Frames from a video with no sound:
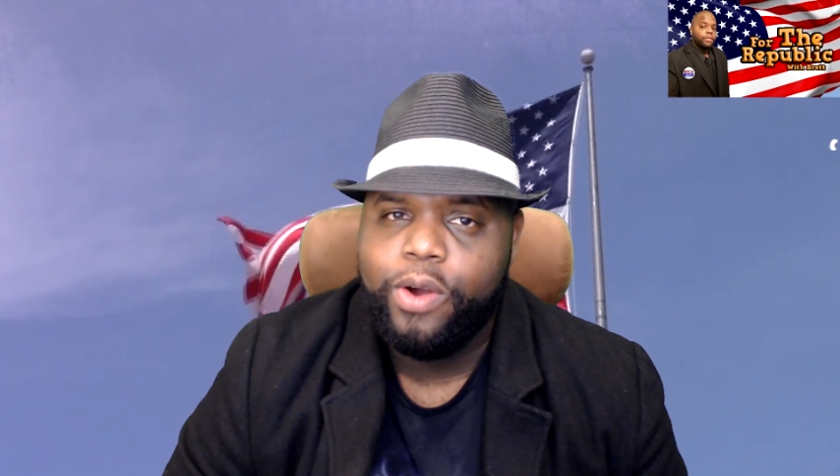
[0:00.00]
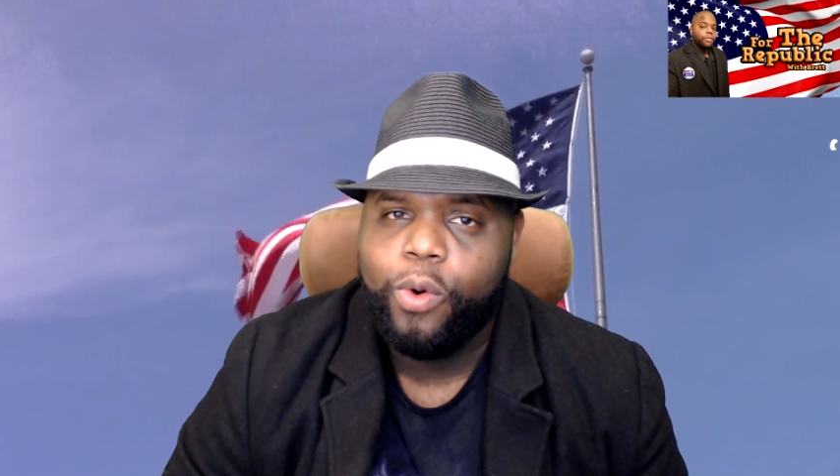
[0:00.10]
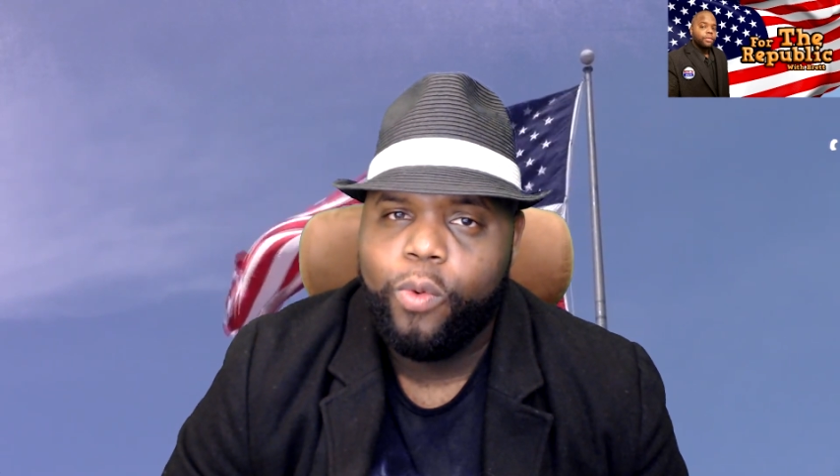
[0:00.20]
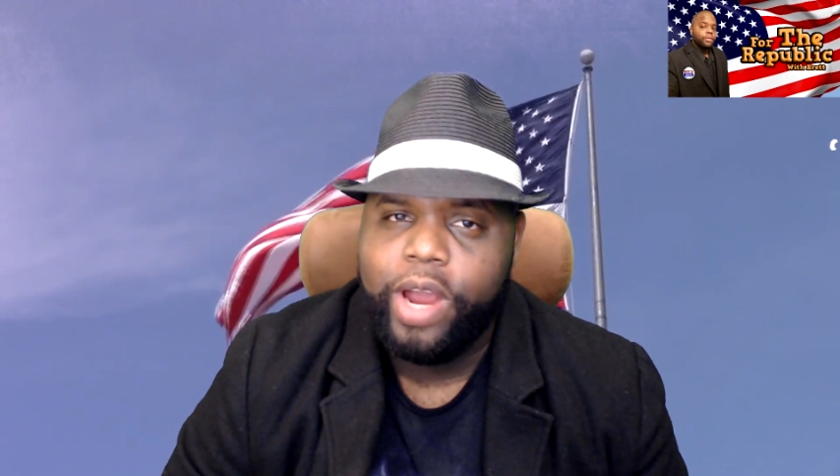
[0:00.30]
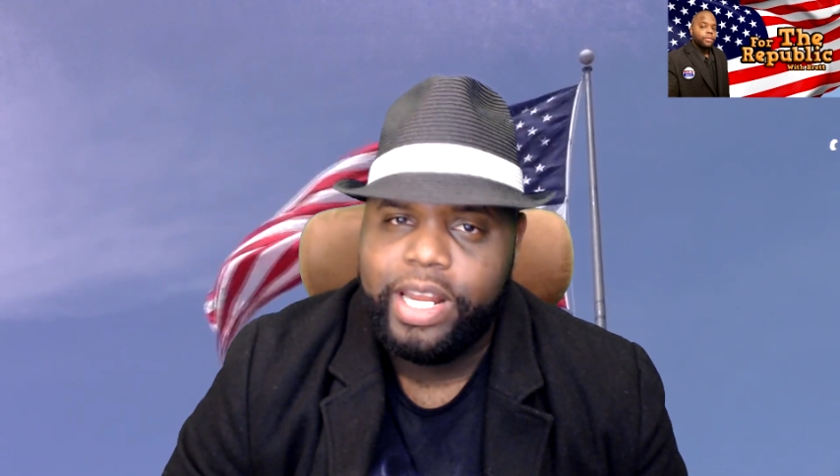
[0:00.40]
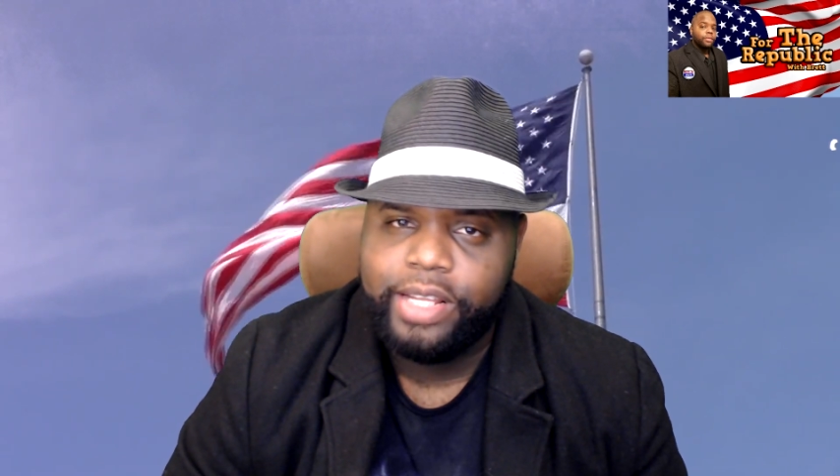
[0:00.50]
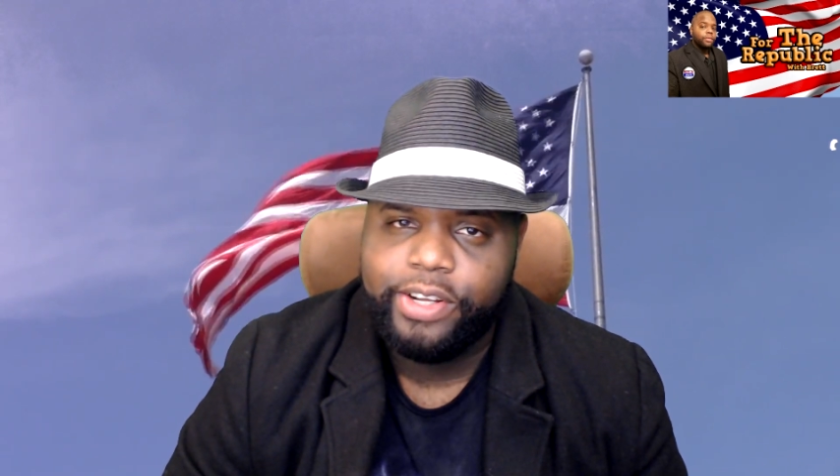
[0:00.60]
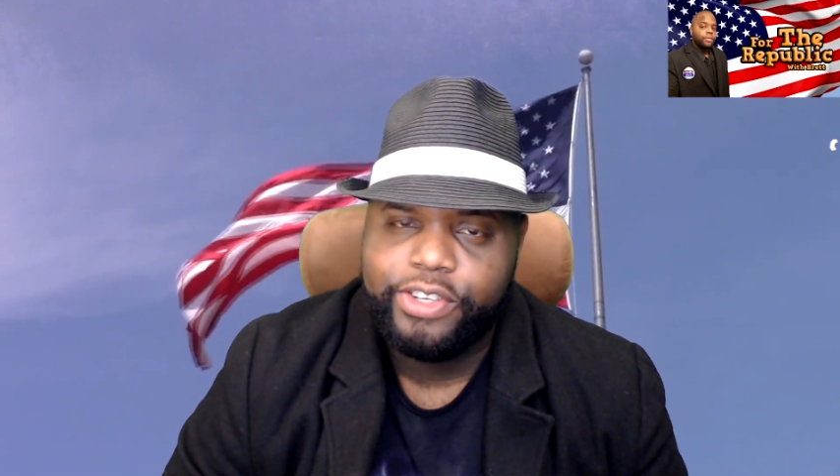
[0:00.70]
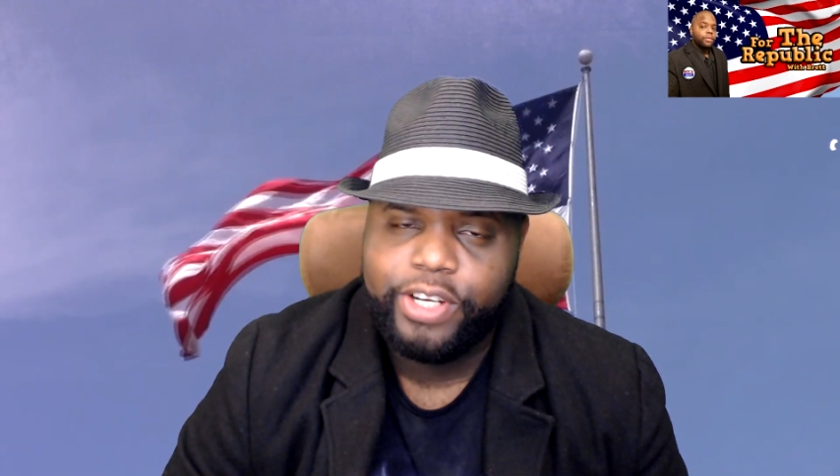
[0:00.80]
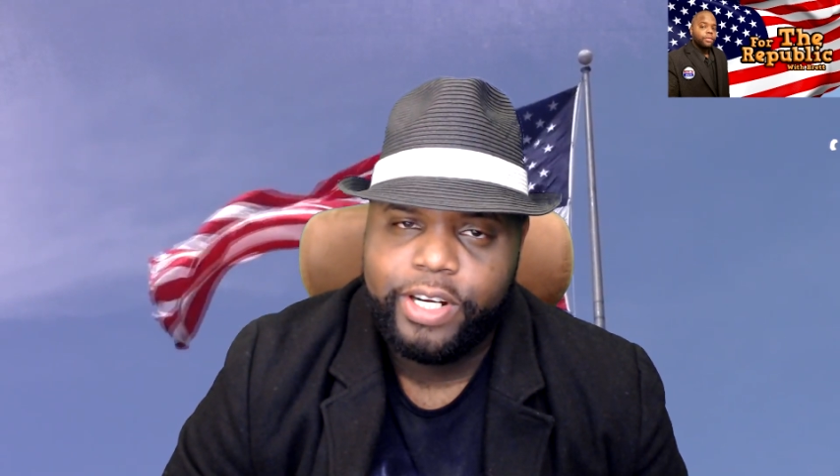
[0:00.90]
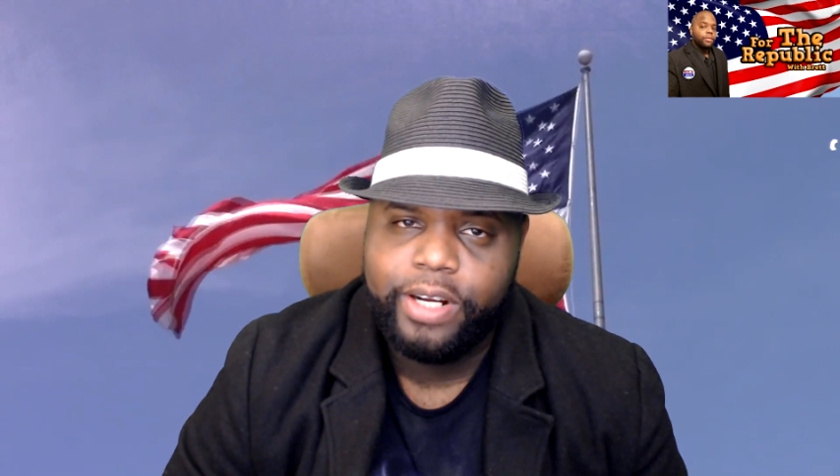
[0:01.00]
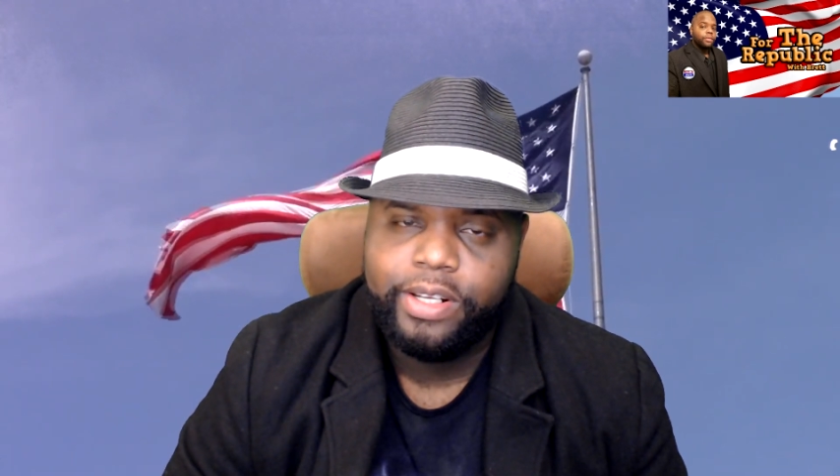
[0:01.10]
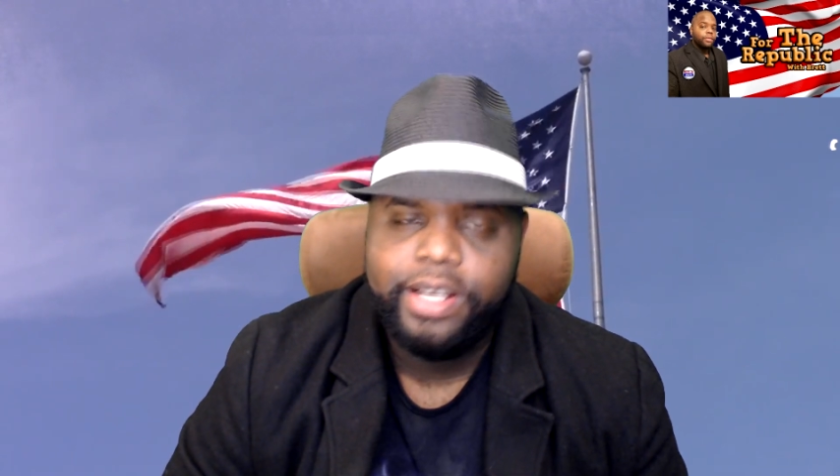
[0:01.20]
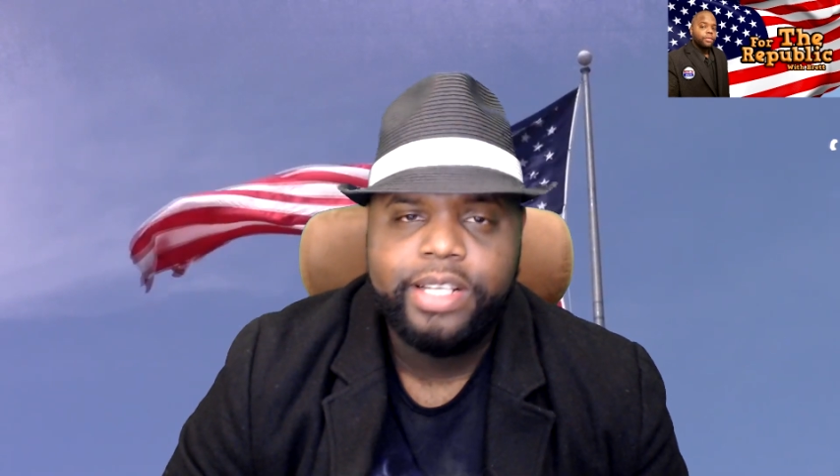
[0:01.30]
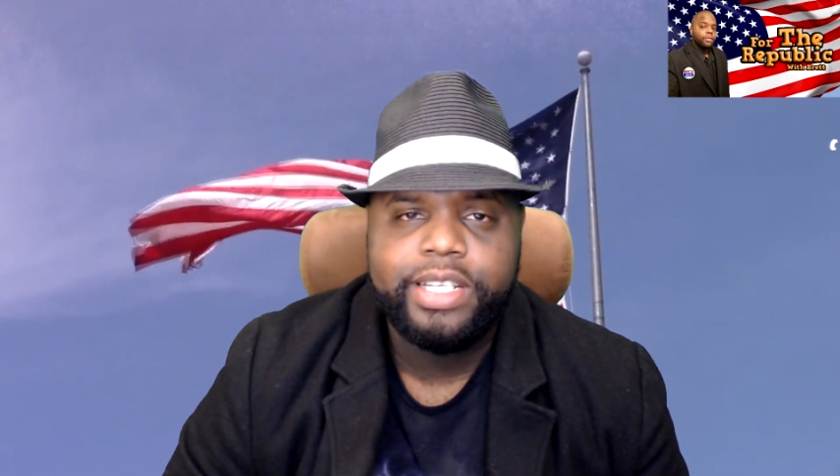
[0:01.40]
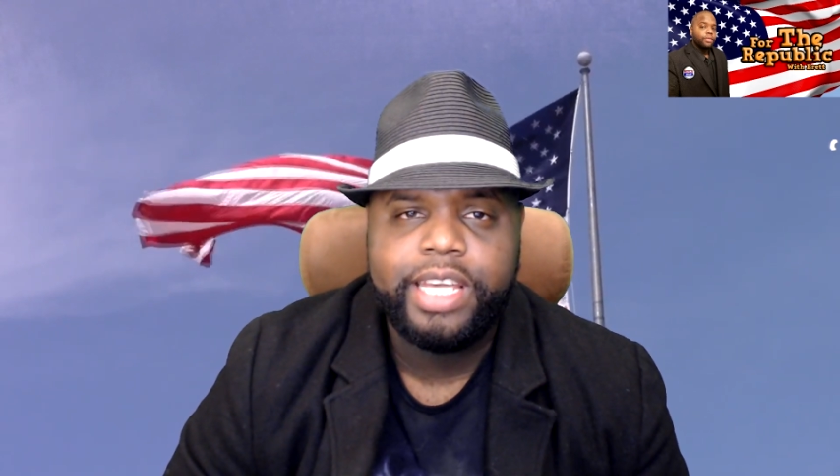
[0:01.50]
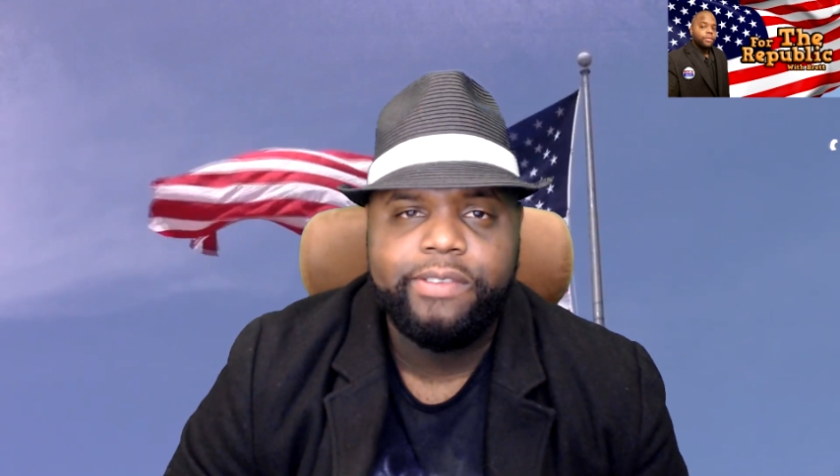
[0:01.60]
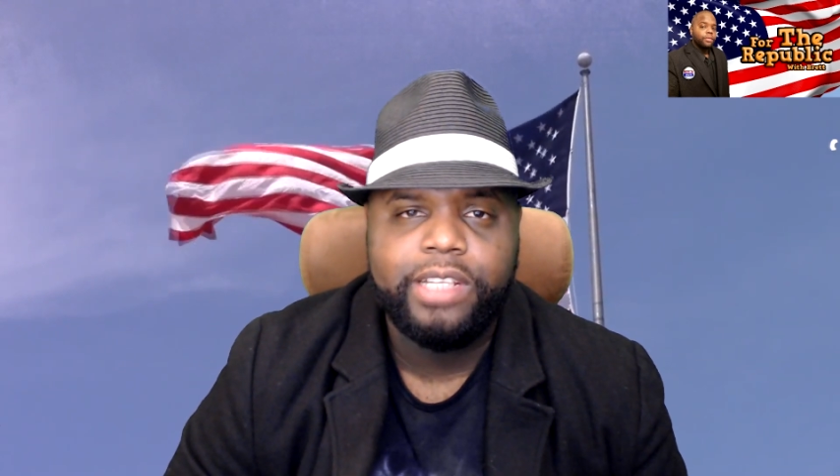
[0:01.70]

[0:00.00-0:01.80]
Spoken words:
waiting their turn to give